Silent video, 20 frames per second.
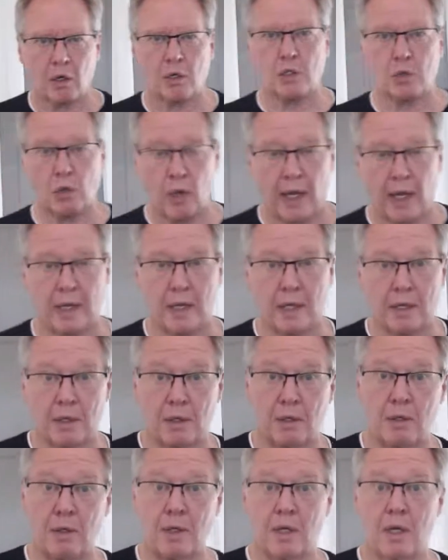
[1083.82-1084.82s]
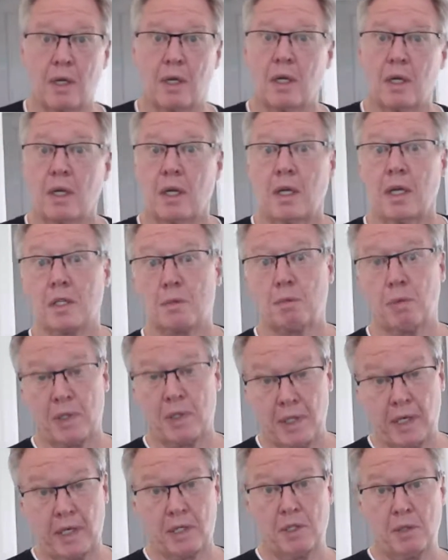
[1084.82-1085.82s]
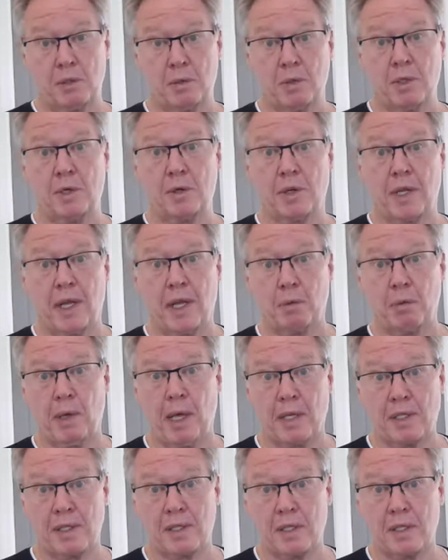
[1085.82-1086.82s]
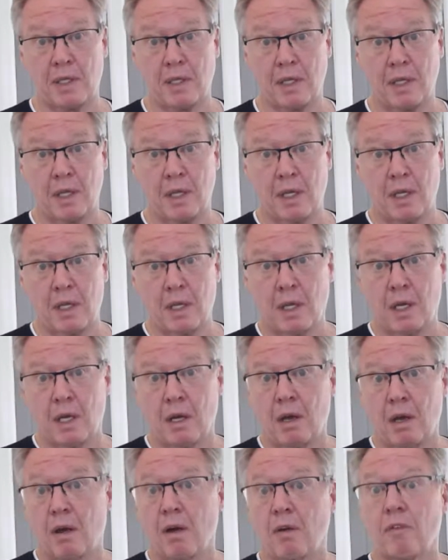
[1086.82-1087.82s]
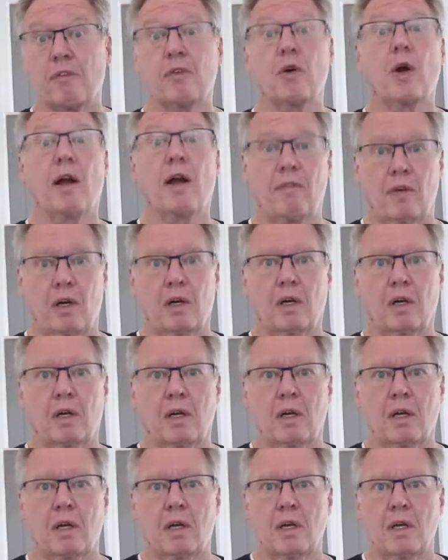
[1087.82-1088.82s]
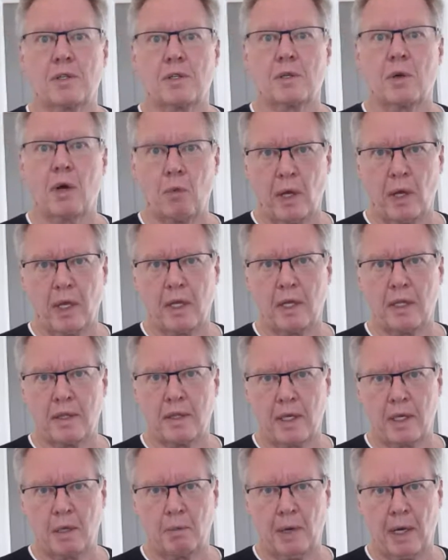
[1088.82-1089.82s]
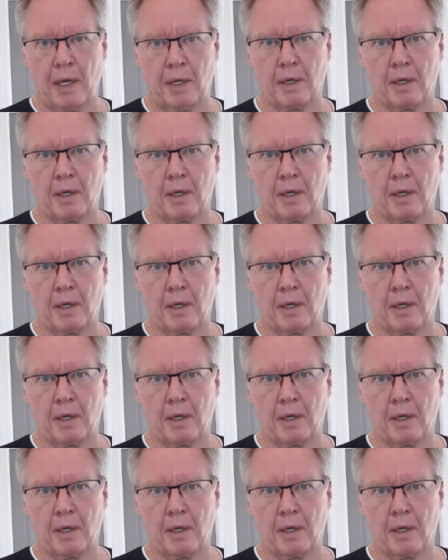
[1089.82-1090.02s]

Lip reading: trying to do is protect you and your database forever. So I want you to think about your